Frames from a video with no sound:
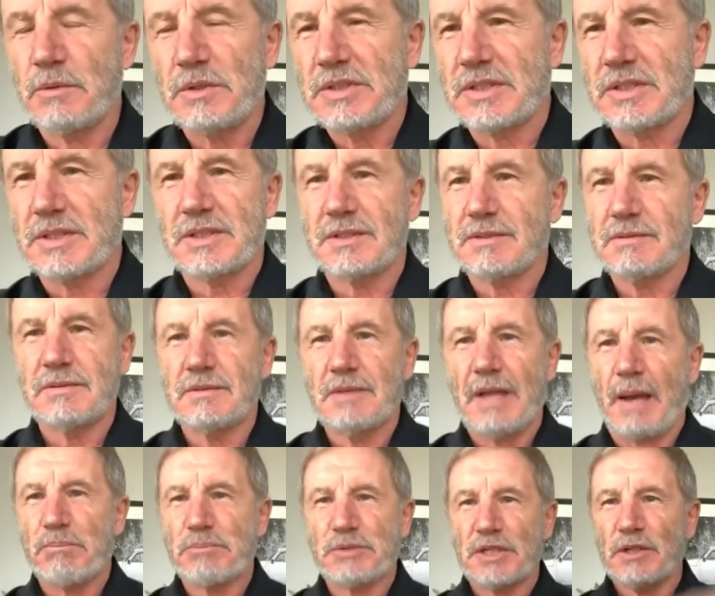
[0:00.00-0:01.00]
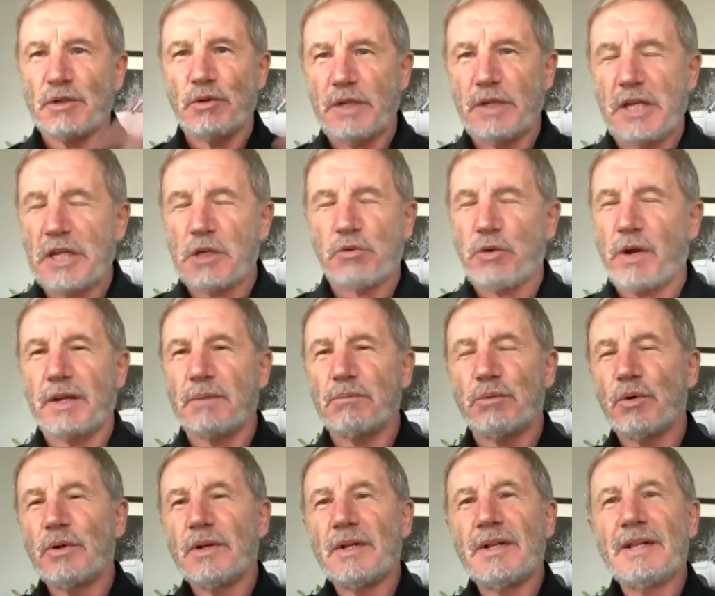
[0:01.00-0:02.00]
was absolutely
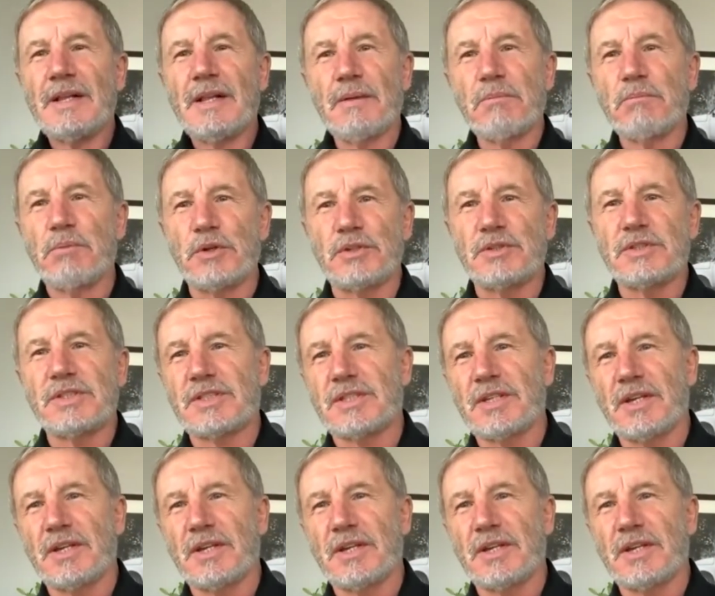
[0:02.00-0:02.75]
incredible. But